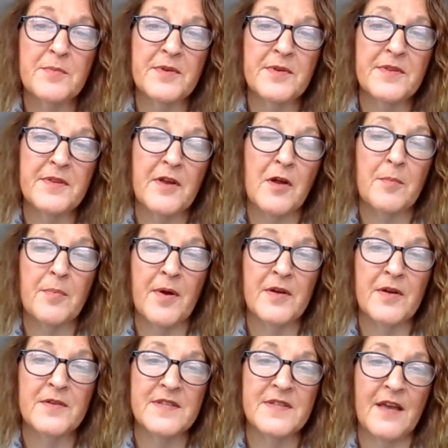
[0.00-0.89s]
but there are
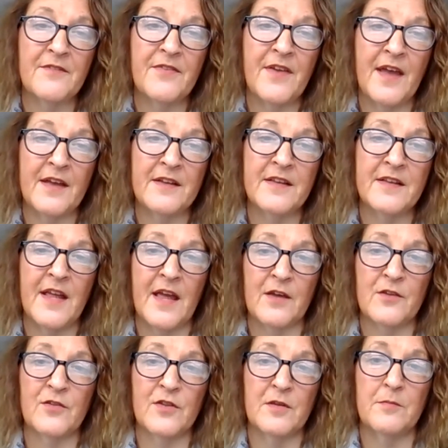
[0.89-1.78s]
parts I've had to
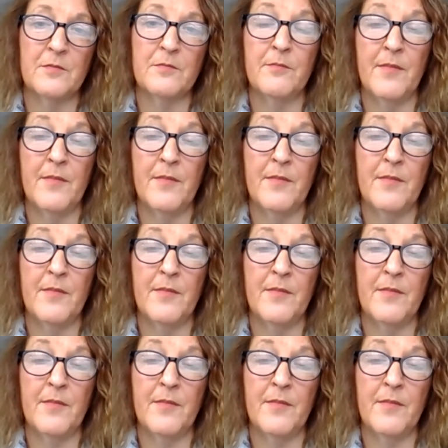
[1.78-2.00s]
actually